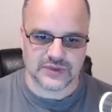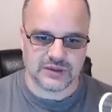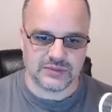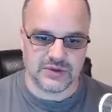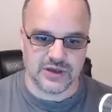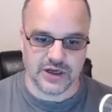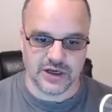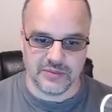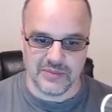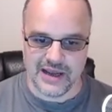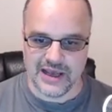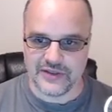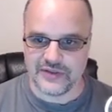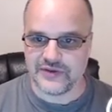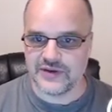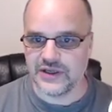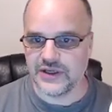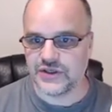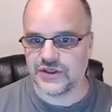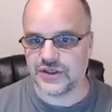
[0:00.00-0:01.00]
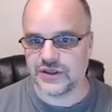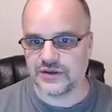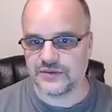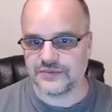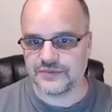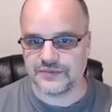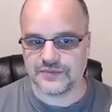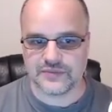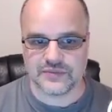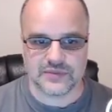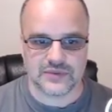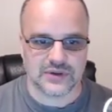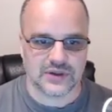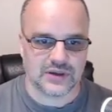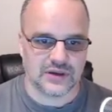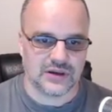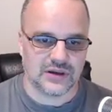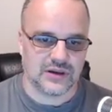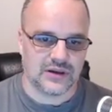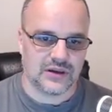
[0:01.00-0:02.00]
Not a math teacher.
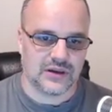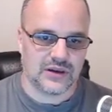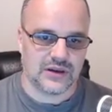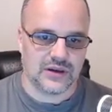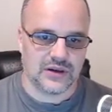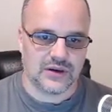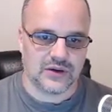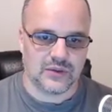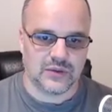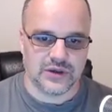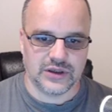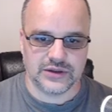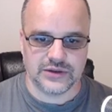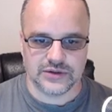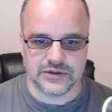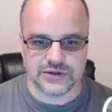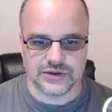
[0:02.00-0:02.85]
One,